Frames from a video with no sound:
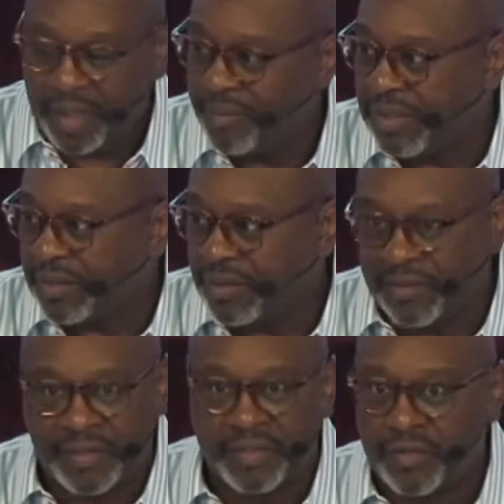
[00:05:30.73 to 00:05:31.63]

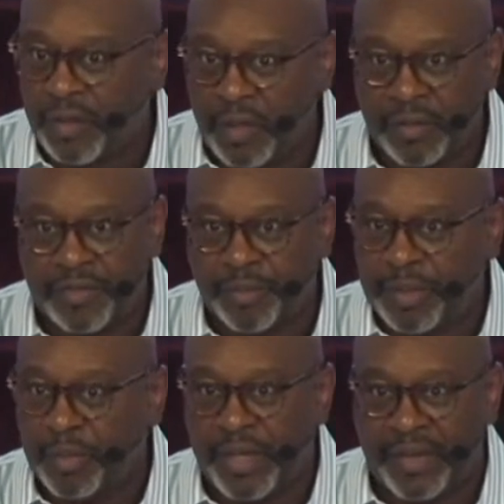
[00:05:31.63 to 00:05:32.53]
because as long as
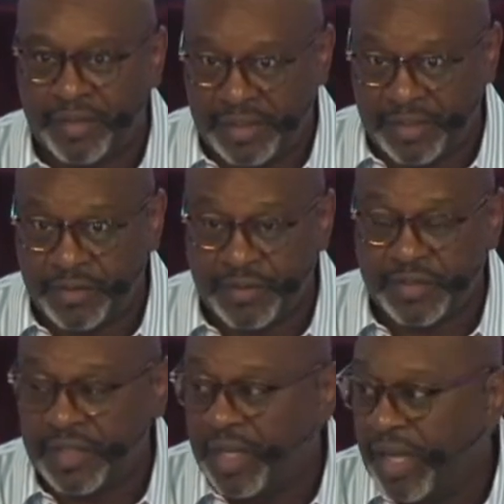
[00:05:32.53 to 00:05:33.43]
people have an interest,